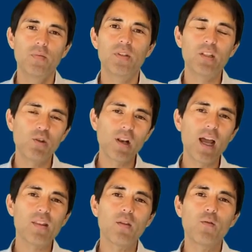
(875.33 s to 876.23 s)
Did you
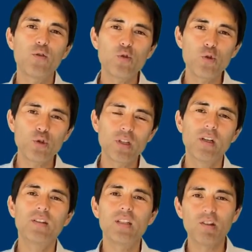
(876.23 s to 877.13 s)
like the food?
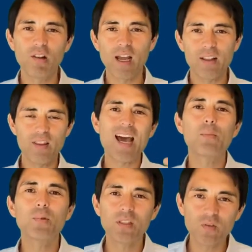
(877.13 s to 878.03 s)
Did you like the
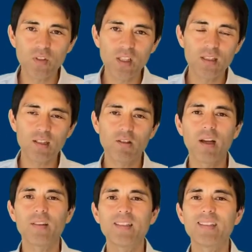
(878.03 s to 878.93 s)
atmosphere? Did you
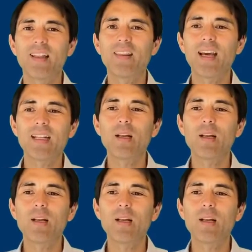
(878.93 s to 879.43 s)
like this and that?